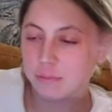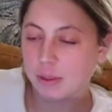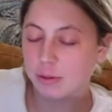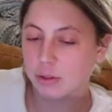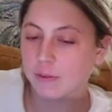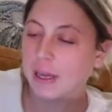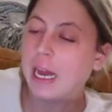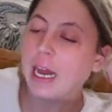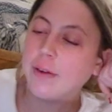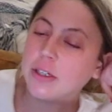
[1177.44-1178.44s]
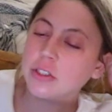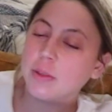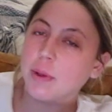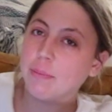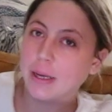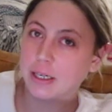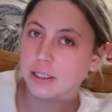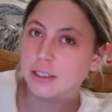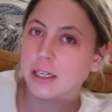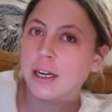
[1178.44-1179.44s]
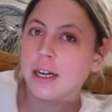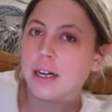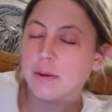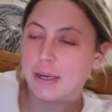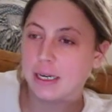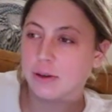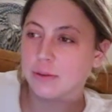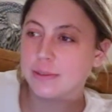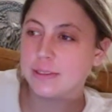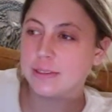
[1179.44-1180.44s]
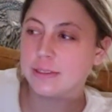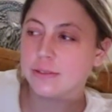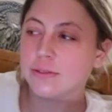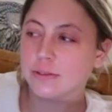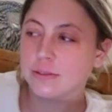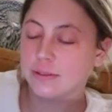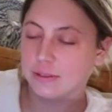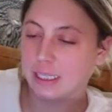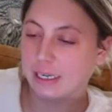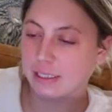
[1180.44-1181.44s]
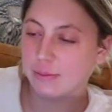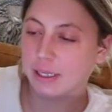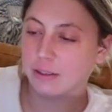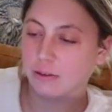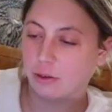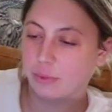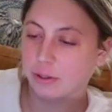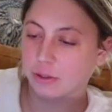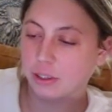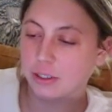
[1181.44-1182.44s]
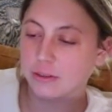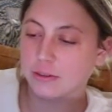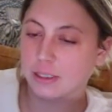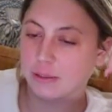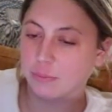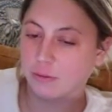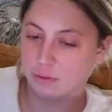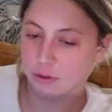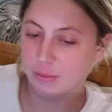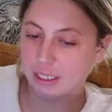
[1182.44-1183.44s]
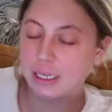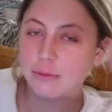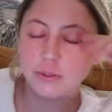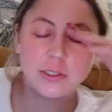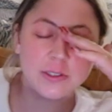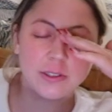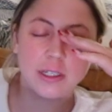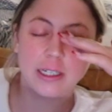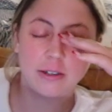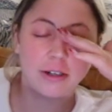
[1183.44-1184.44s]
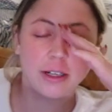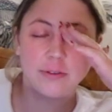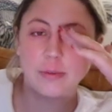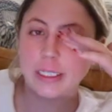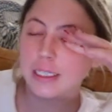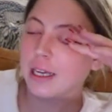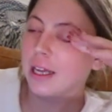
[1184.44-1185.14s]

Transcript: maybe 12. I've actually been better about getting to bed a little bit earlier, like before midnight, which is iconic for me.